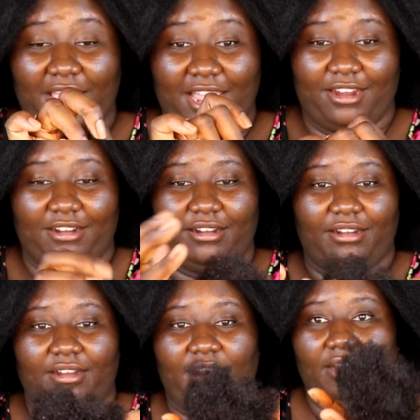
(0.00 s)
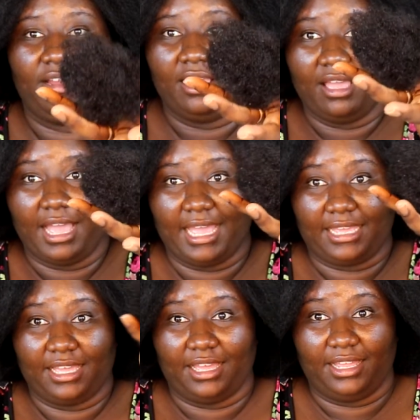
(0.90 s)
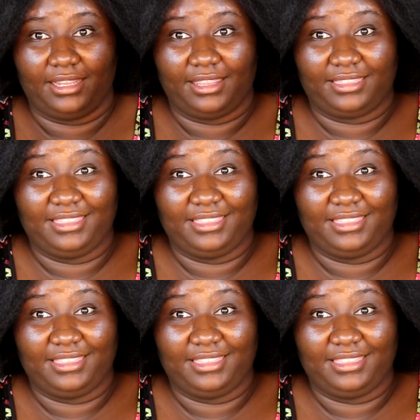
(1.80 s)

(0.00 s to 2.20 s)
hair I cut.